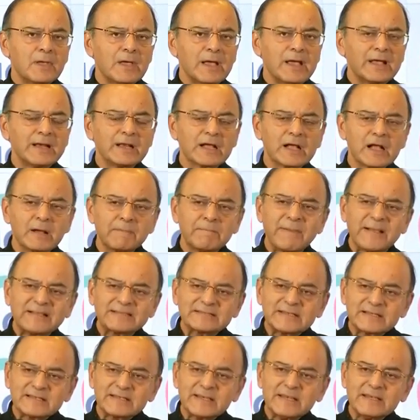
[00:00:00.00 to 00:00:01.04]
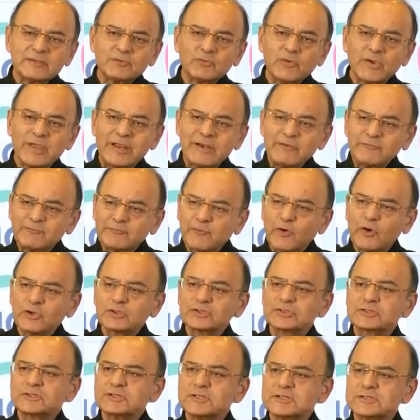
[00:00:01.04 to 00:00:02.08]
and a capacity to
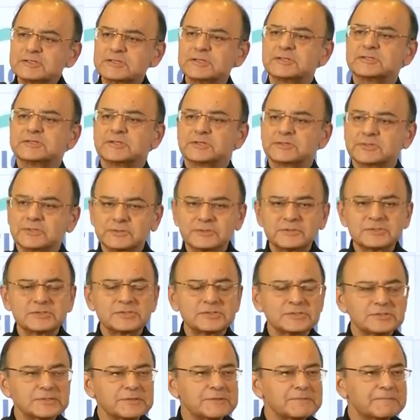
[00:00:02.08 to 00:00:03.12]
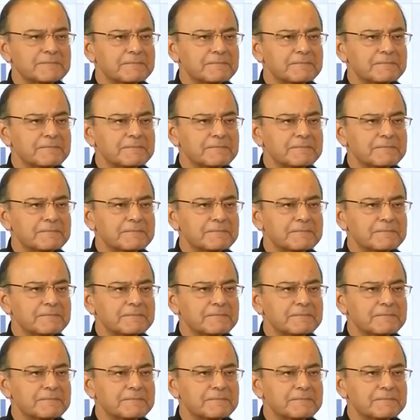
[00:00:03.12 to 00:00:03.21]
enforce these decisions,